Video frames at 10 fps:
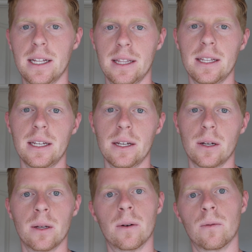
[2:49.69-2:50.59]

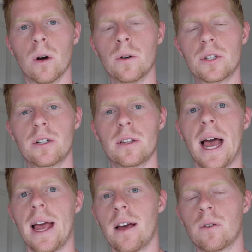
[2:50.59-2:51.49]
the Roadster
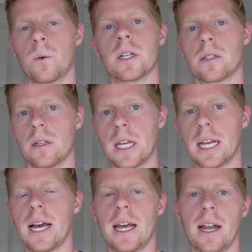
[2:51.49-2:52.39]
that everyone is looking
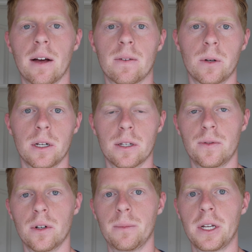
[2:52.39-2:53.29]
at and everyone is
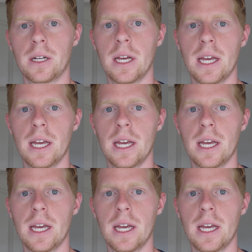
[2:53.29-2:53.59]
filming